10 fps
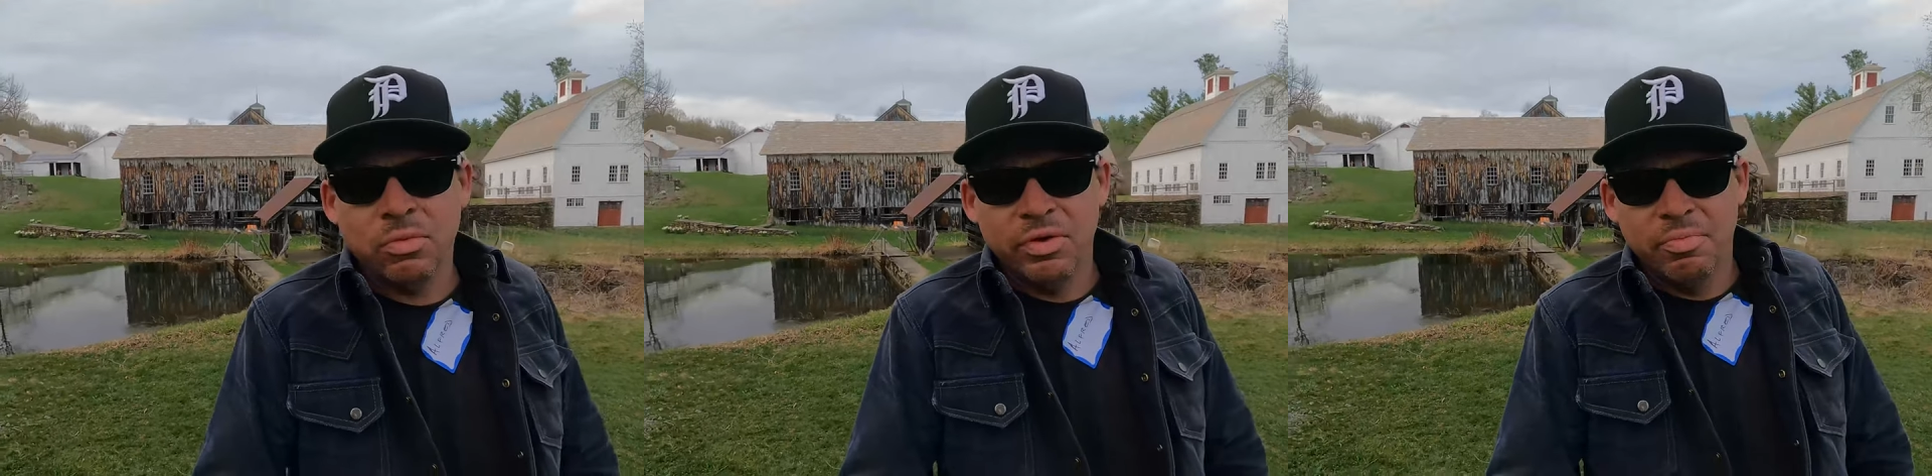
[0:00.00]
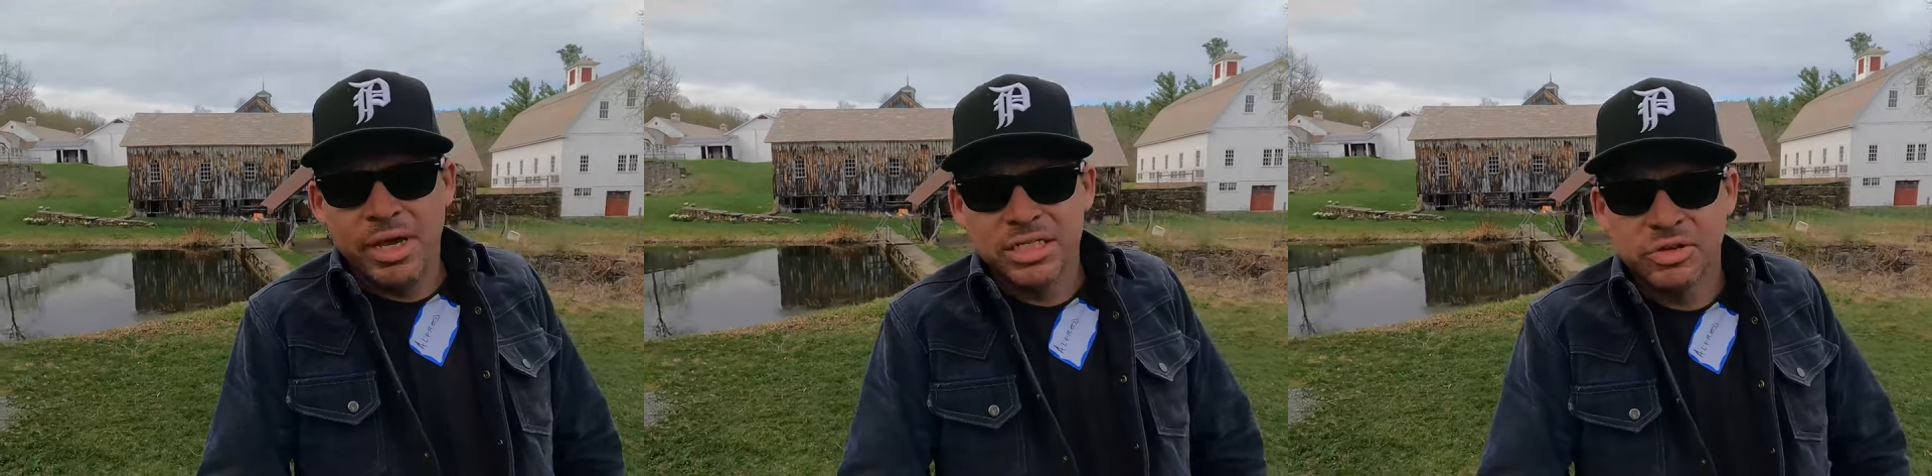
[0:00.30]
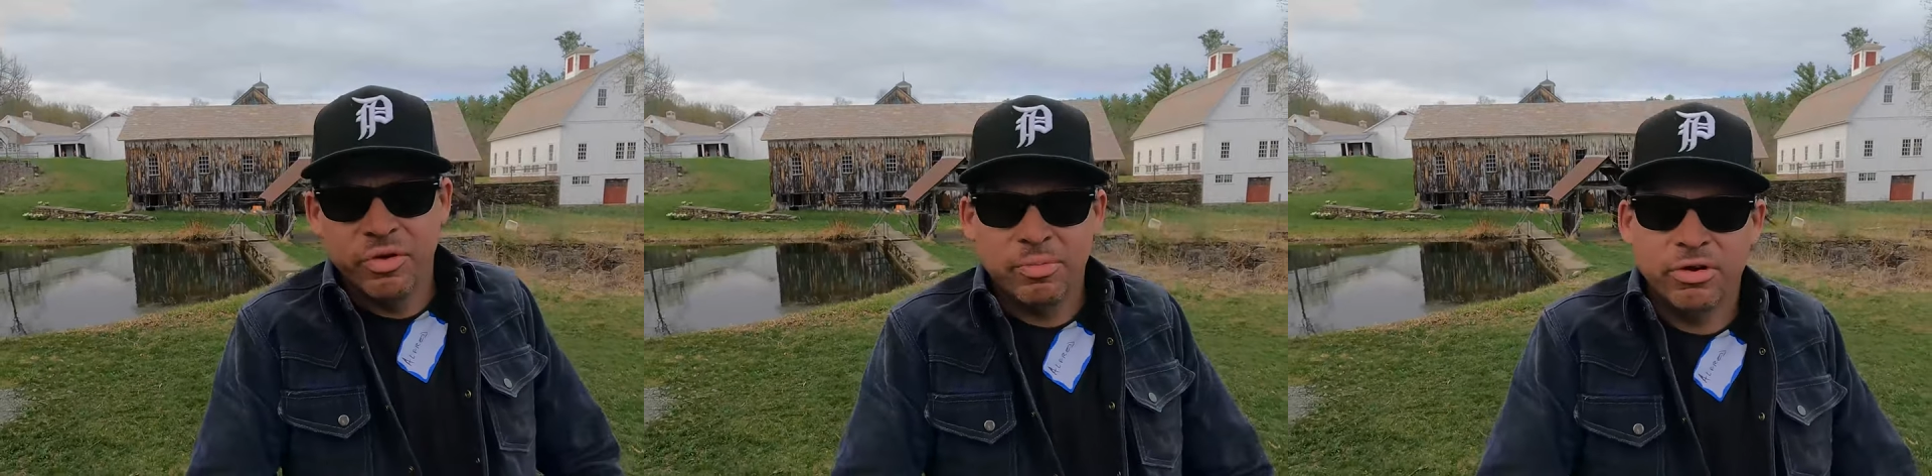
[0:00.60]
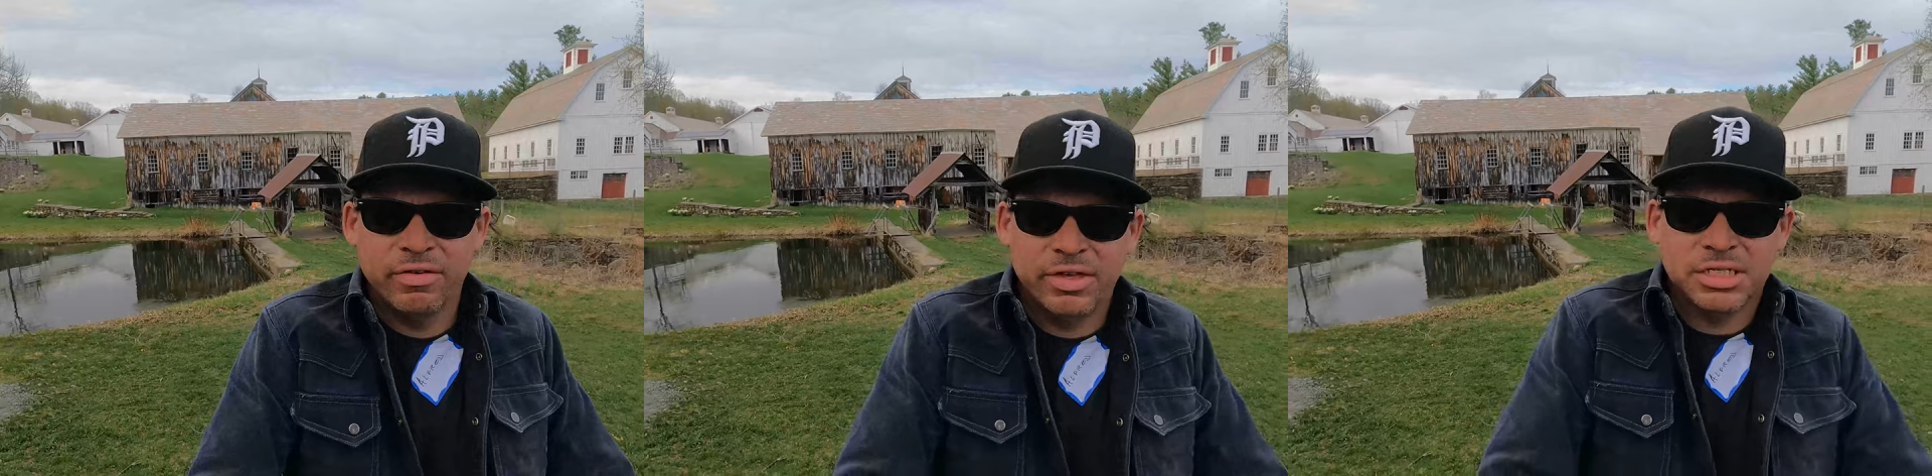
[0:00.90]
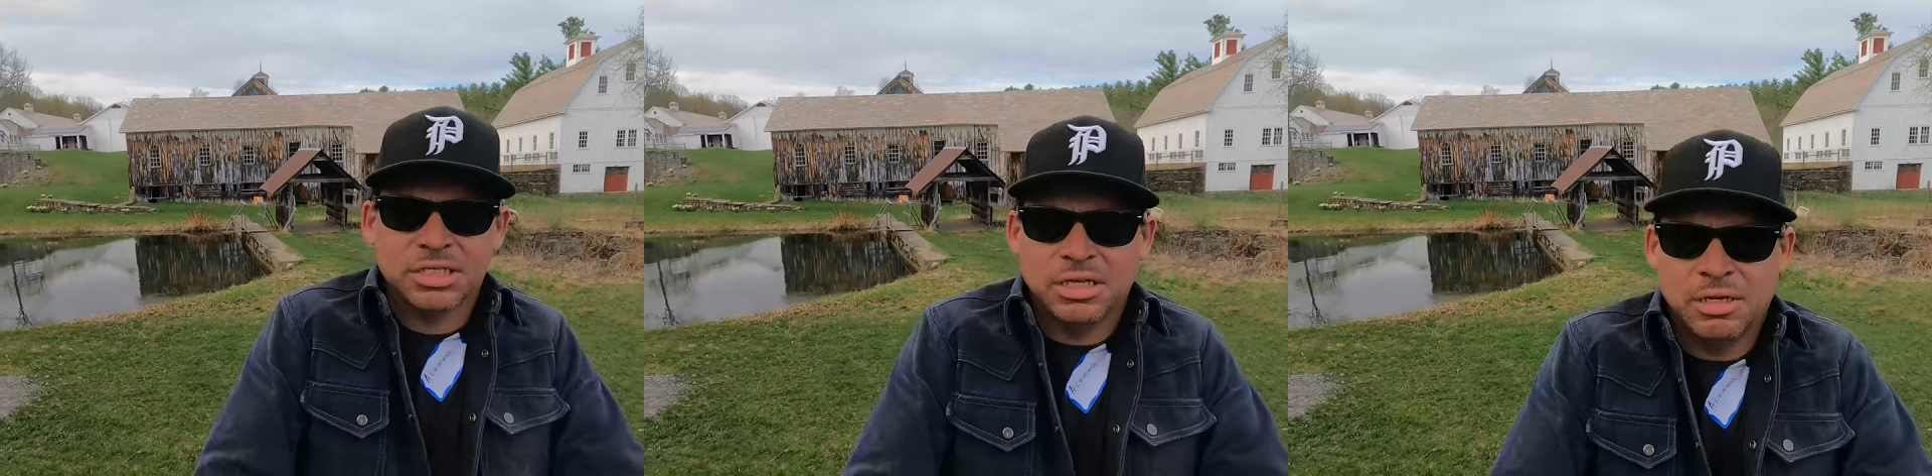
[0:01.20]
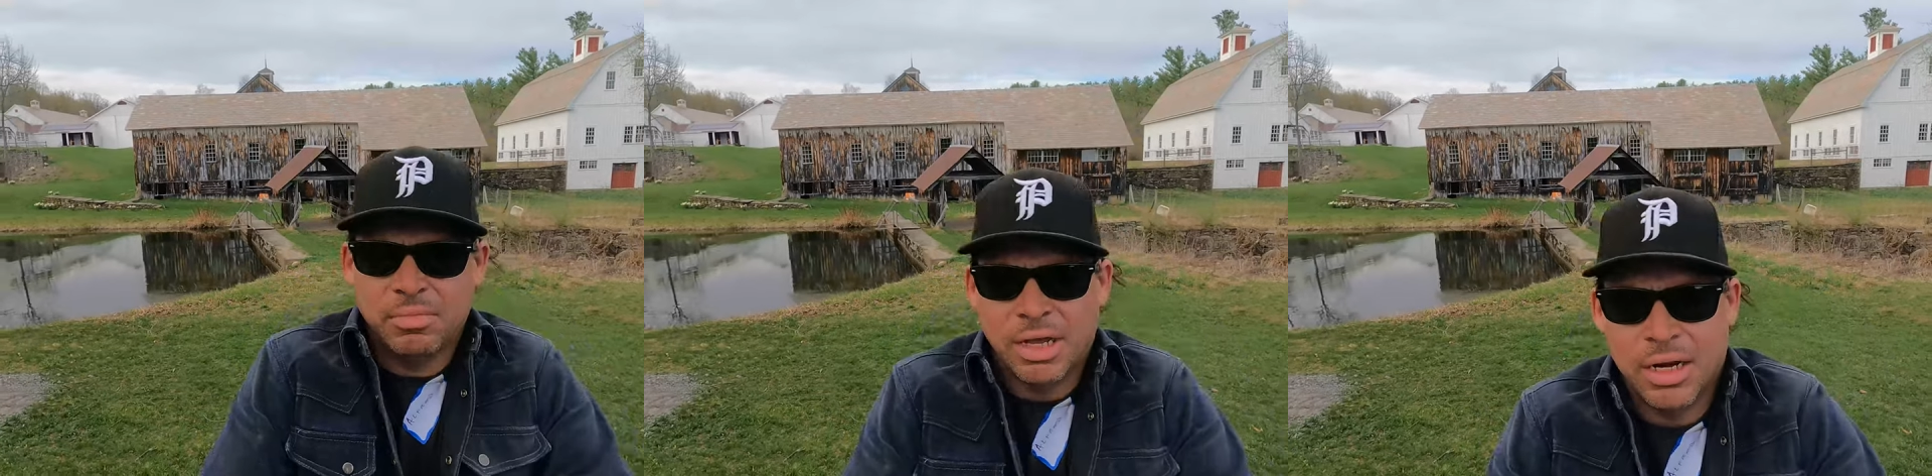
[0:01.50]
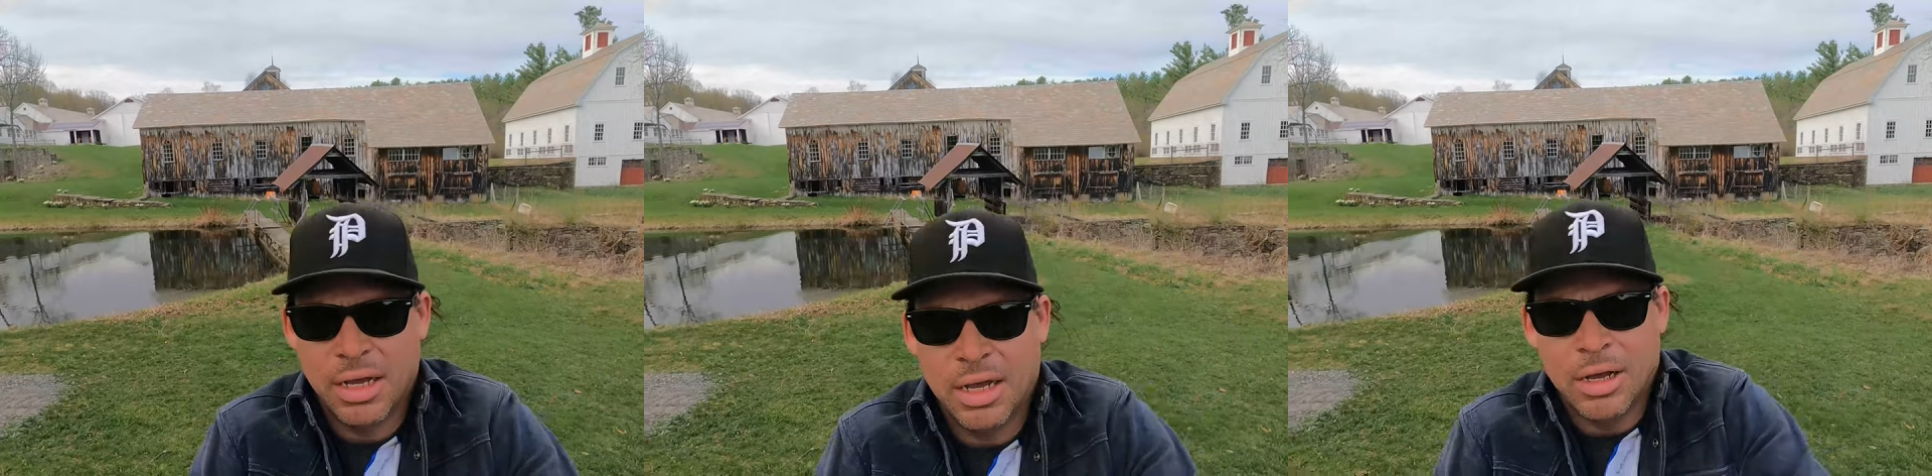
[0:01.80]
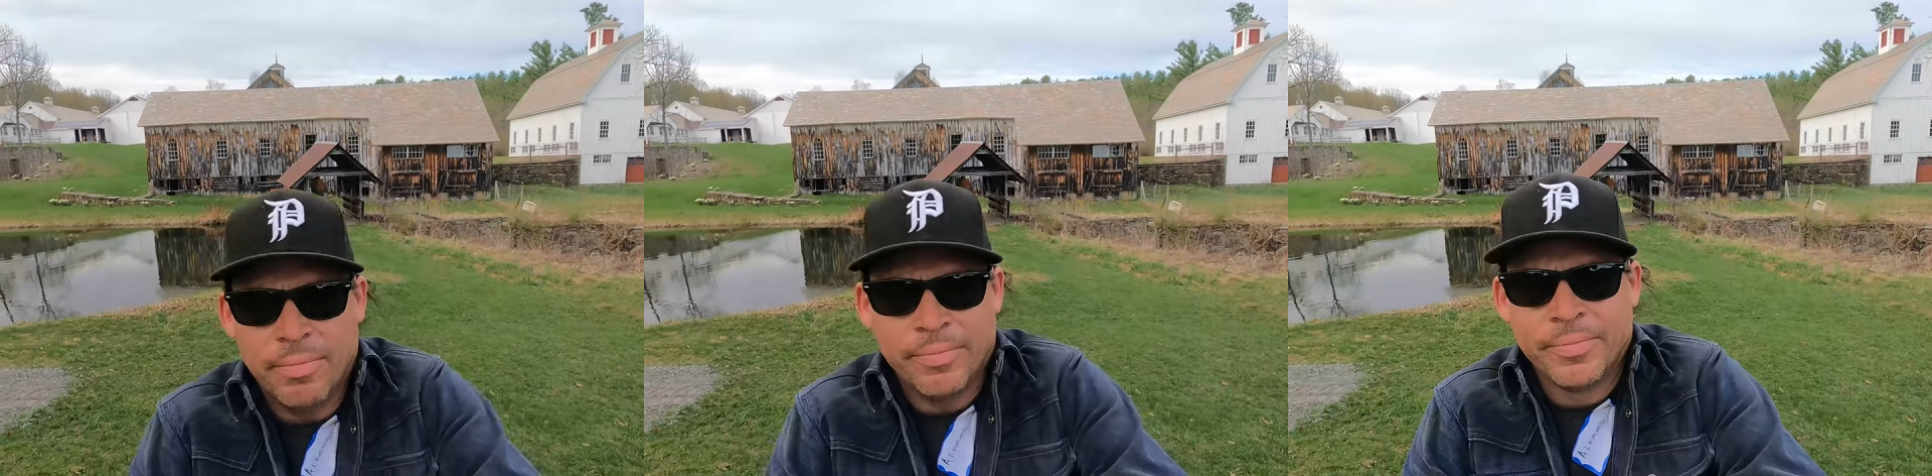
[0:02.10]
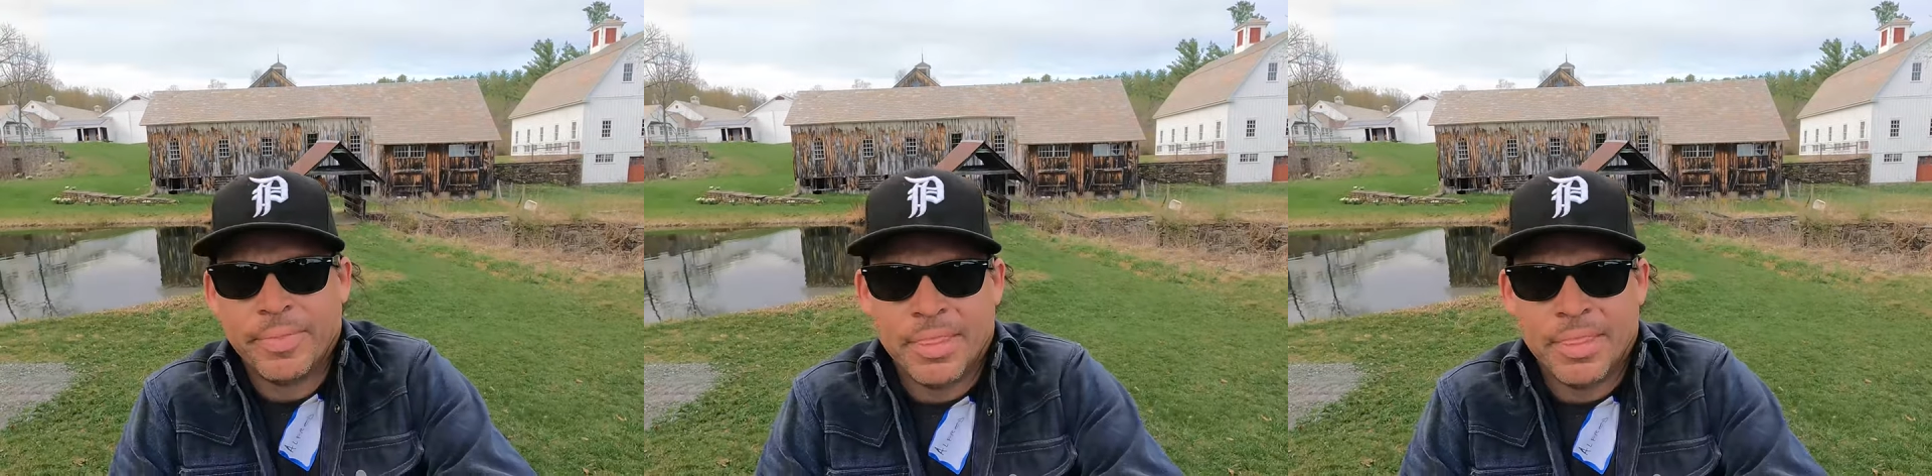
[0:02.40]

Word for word: with masonry previously but um